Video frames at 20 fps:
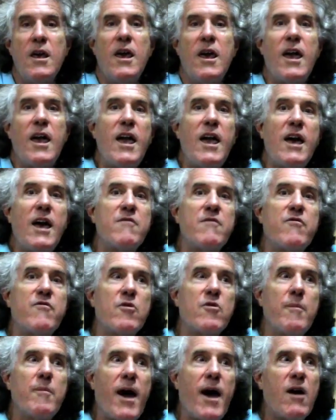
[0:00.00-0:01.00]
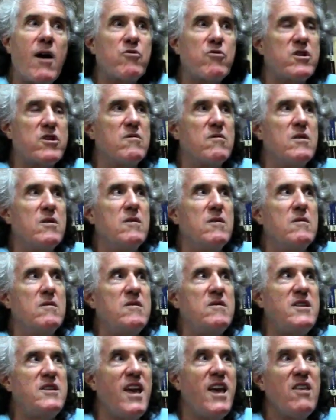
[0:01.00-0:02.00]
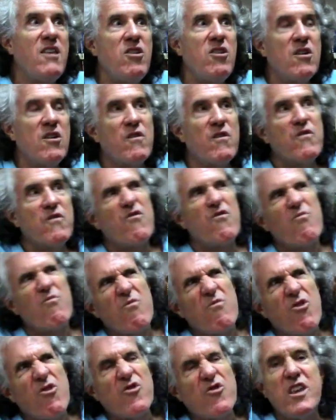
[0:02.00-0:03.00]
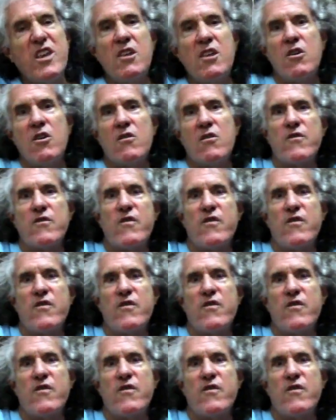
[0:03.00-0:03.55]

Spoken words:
and for about 10 years, 13 years,